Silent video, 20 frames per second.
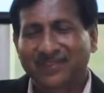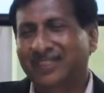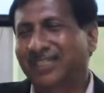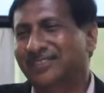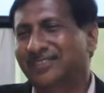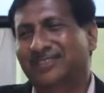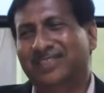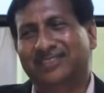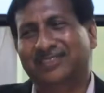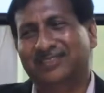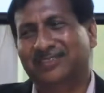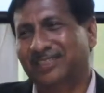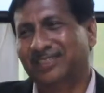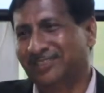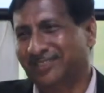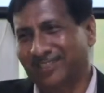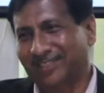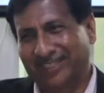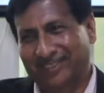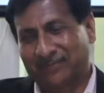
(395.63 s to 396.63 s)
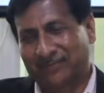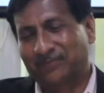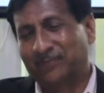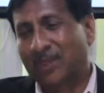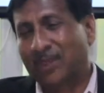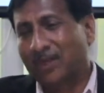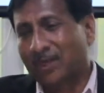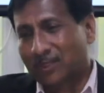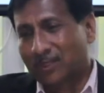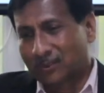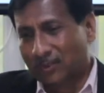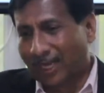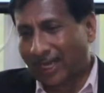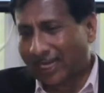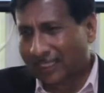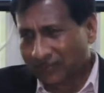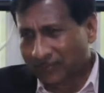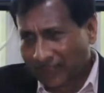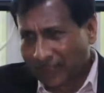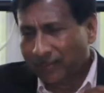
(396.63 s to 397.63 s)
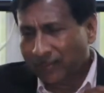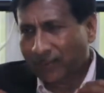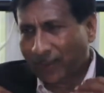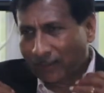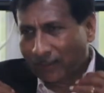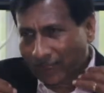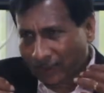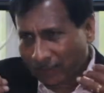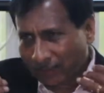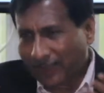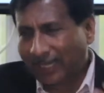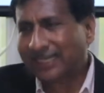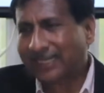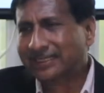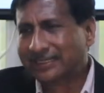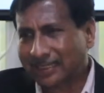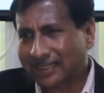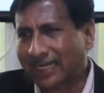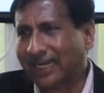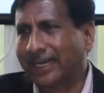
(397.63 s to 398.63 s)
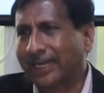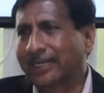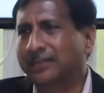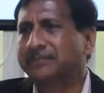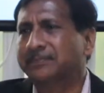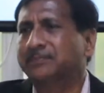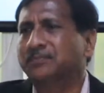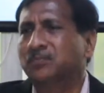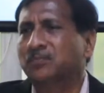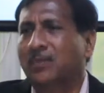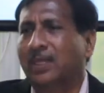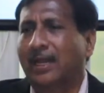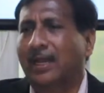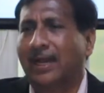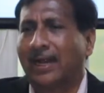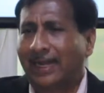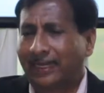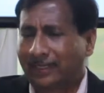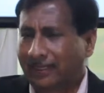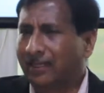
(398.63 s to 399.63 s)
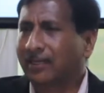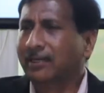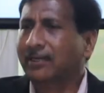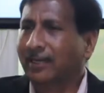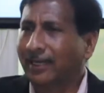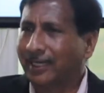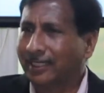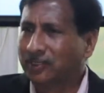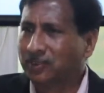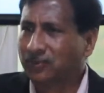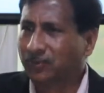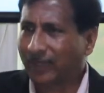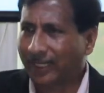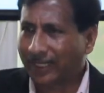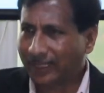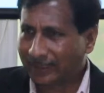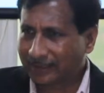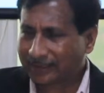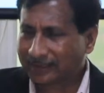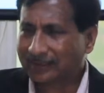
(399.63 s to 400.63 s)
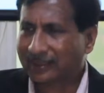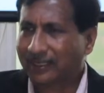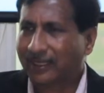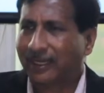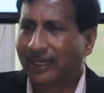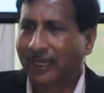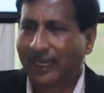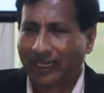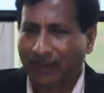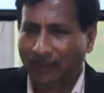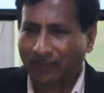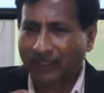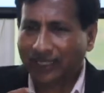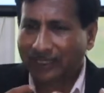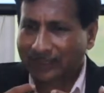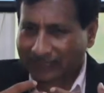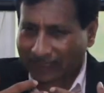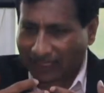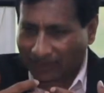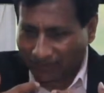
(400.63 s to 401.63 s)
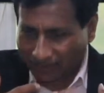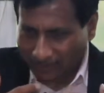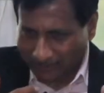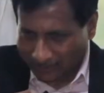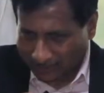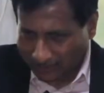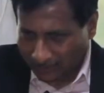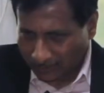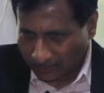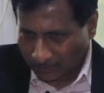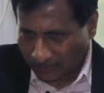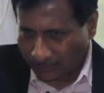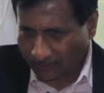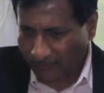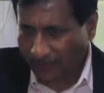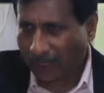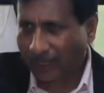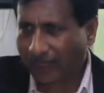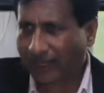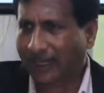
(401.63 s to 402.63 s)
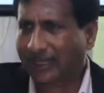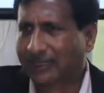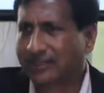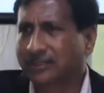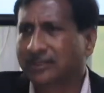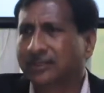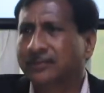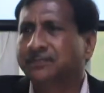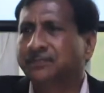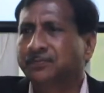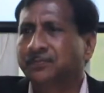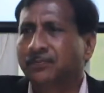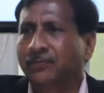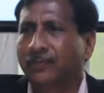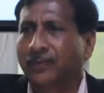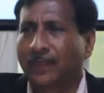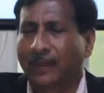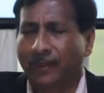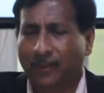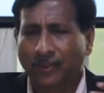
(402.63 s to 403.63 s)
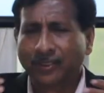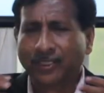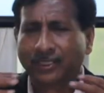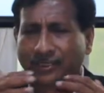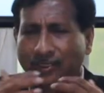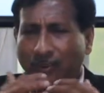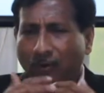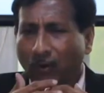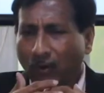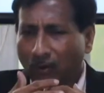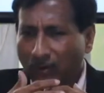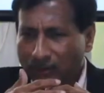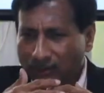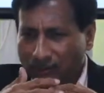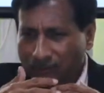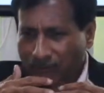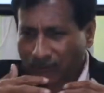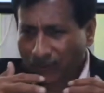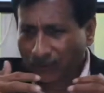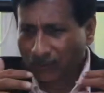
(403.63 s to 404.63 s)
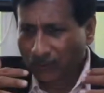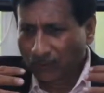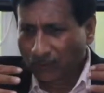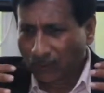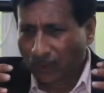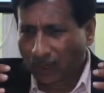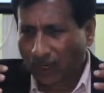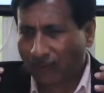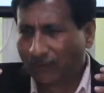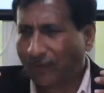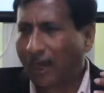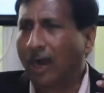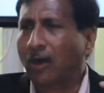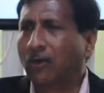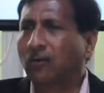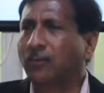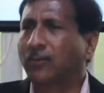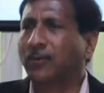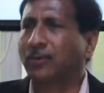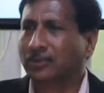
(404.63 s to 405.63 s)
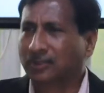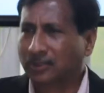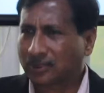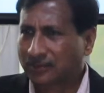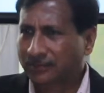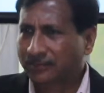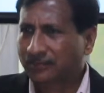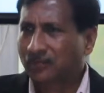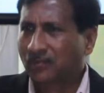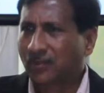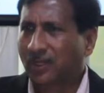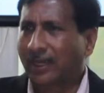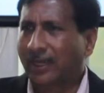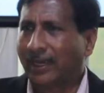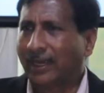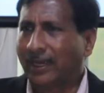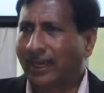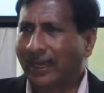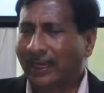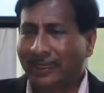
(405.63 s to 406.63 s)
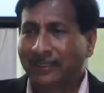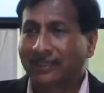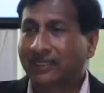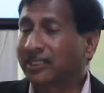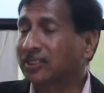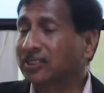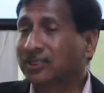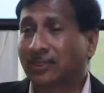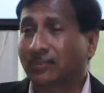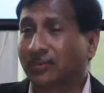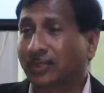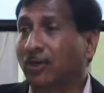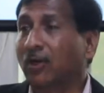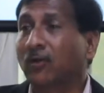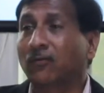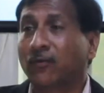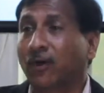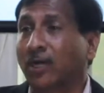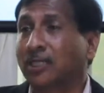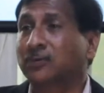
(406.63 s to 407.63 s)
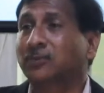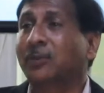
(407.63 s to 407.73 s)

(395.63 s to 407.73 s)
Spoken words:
That's great. So as we implement PriceEye at a client's place and we discover these similar products, there's a whole slew of outputs, and there is something called false